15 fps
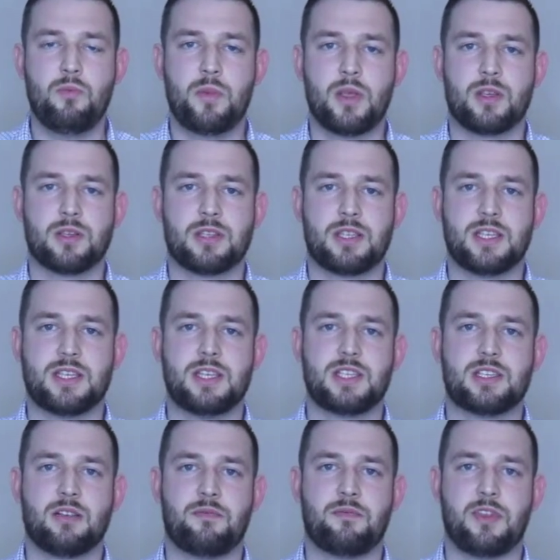because this
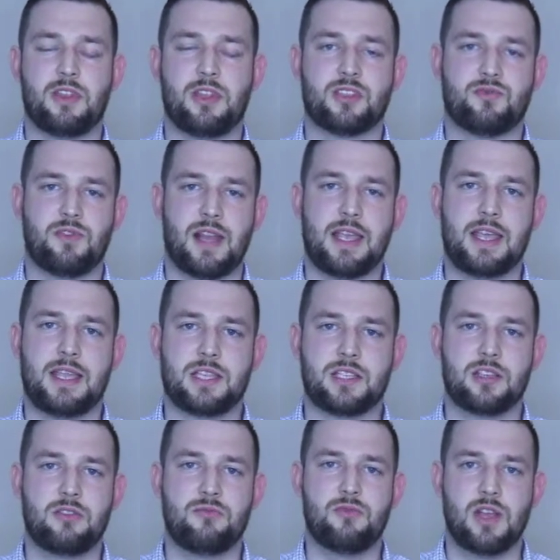is something that's related
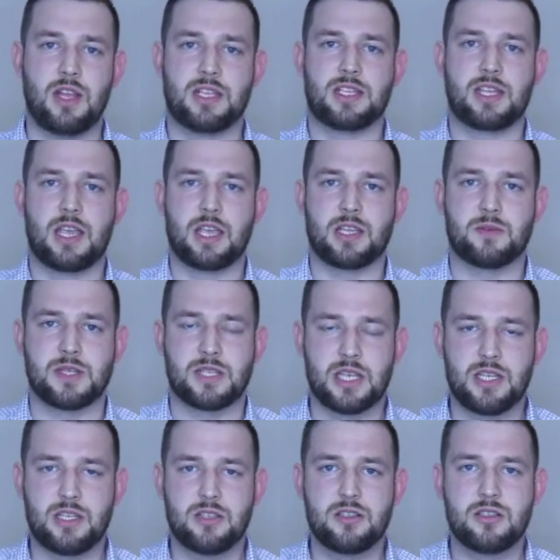to realistic
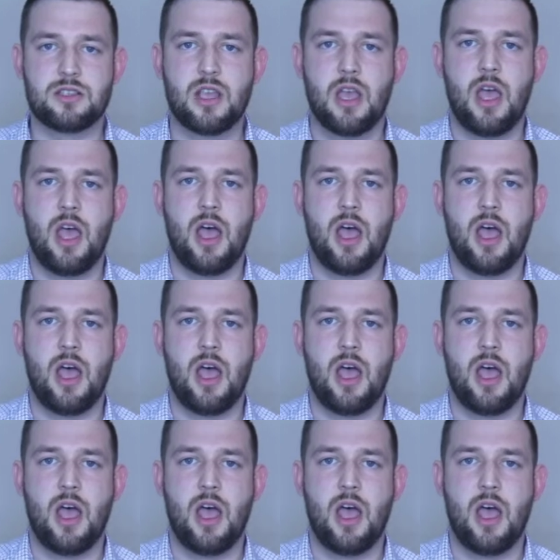expectations.